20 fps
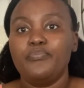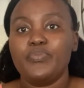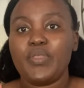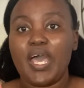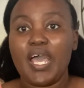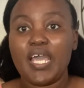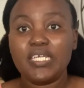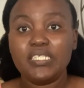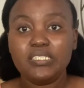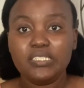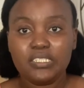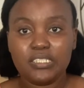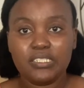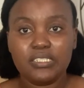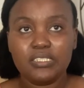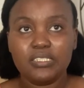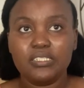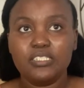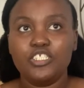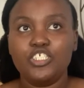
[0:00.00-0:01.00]

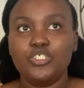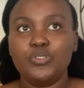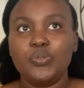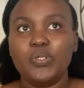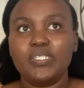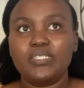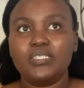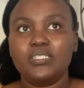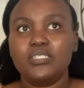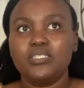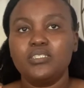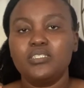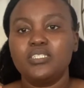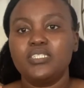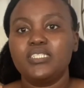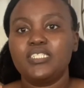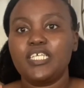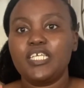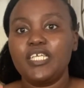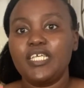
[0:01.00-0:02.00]
IDs. She wasn't
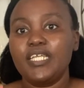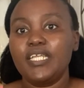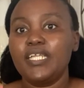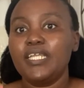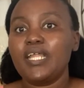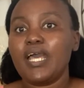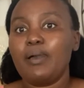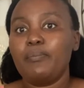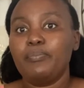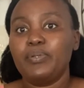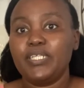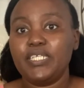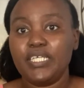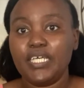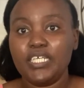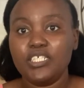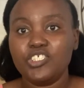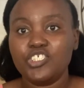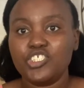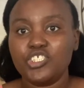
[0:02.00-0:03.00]
taking in
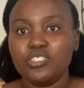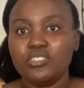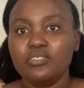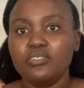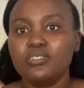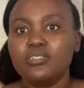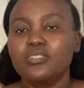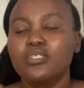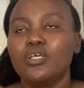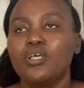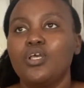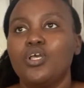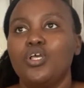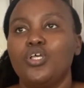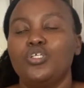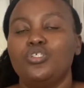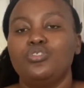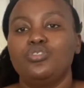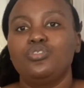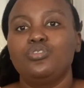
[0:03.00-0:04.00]
applications.
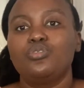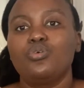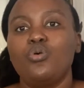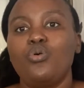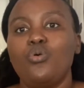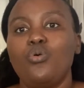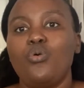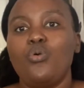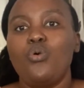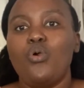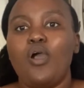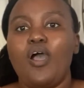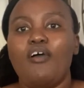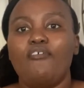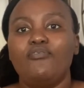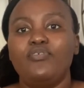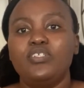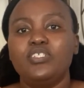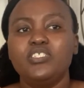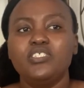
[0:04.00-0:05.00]
So I
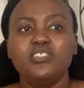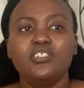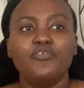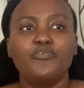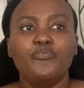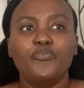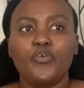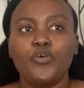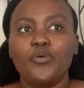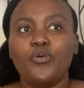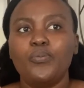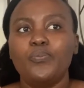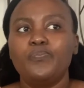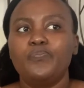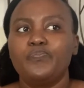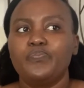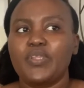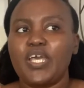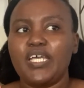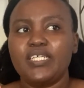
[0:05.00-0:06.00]
filled in the
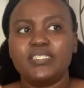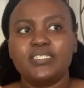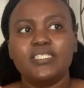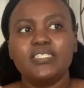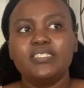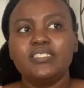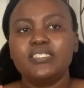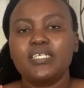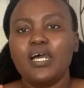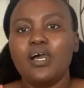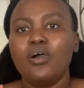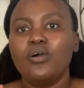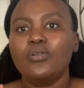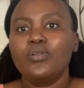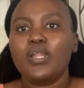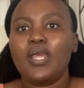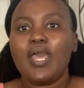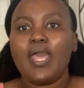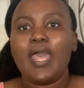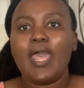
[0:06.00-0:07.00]
form. I sat
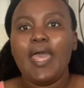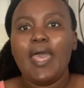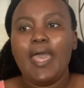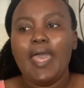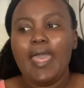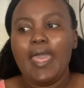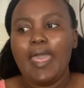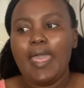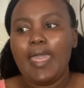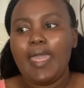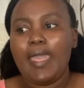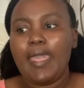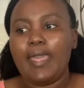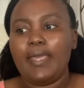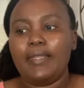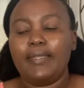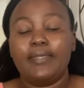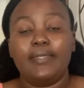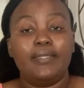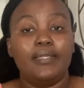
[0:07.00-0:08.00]
down.
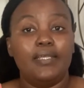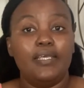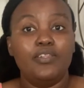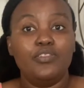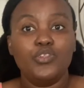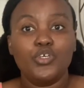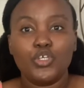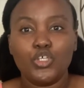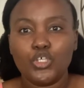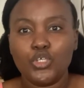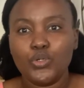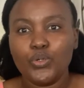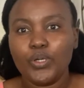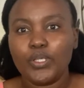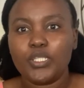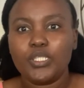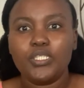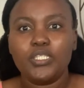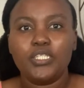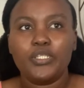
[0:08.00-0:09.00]
And in the queue, I
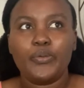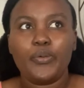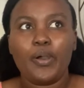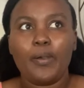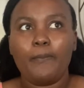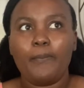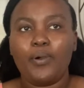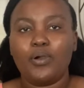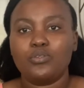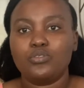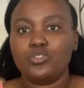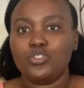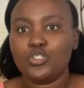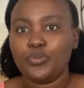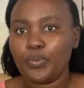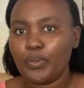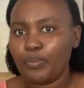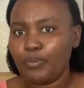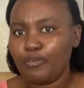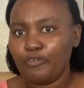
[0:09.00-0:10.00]
think there were about 2
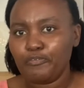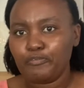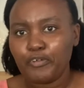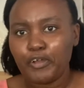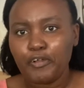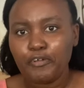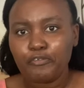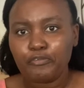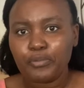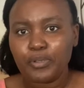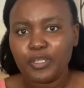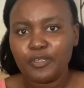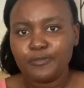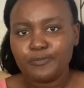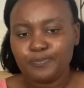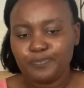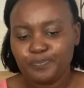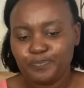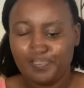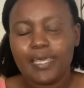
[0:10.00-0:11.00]
people in front of me.
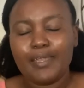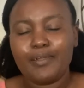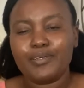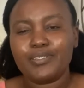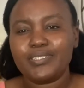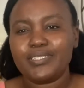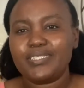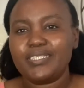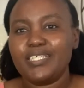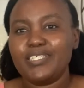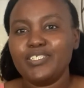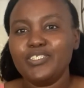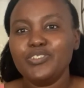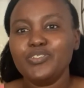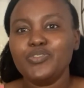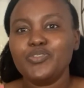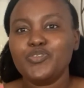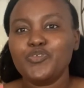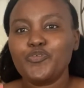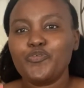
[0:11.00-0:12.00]
And I was
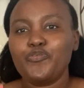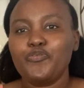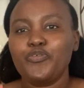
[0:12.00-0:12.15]
starting to